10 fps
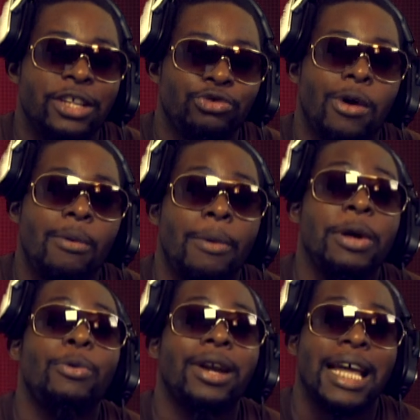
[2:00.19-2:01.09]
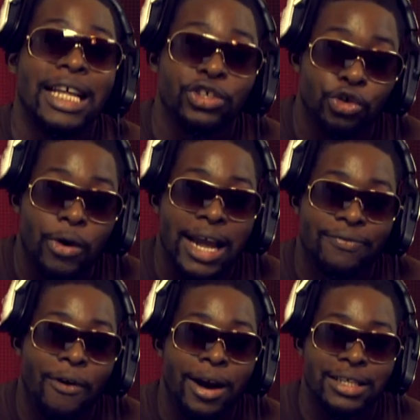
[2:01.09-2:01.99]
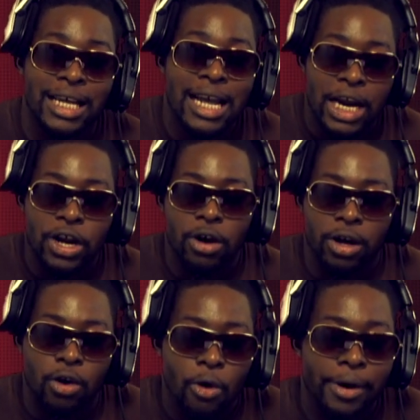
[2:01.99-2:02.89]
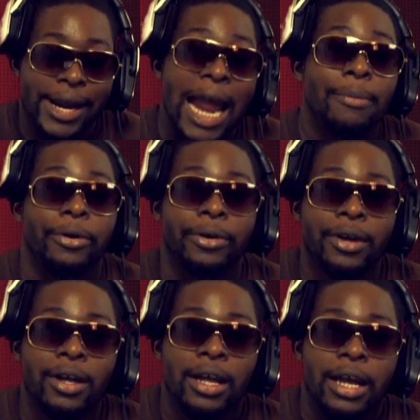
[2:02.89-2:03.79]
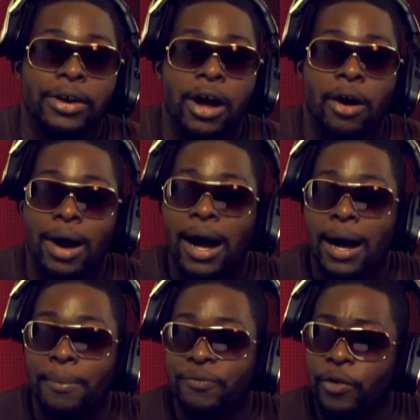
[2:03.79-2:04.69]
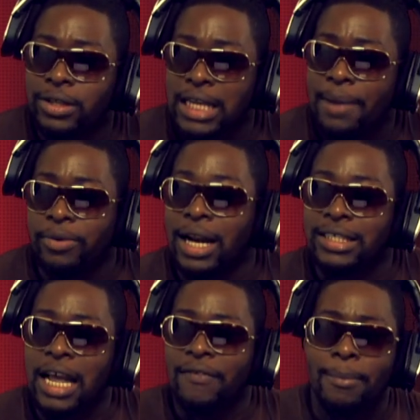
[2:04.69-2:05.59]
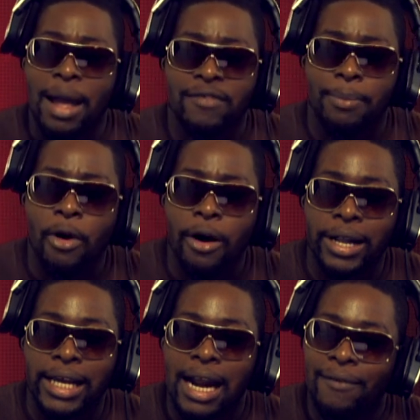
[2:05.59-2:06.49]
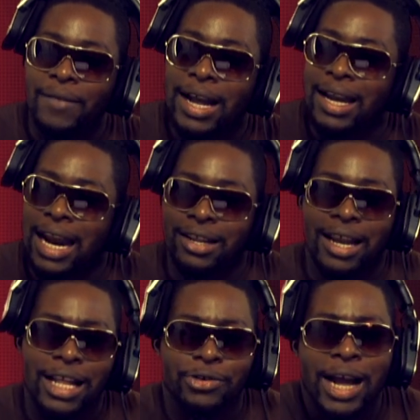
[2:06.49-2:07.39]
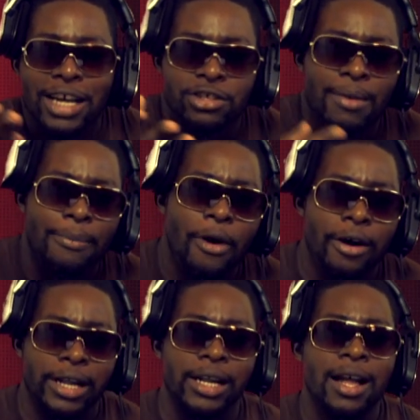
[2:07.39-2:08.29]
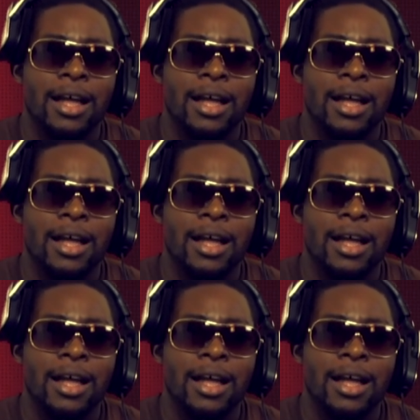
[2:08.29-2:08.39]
enjoy what we want to enjoy as far as, the core gamer. For example, let's say if I'm having a party and I invite a lot of you guys to my party,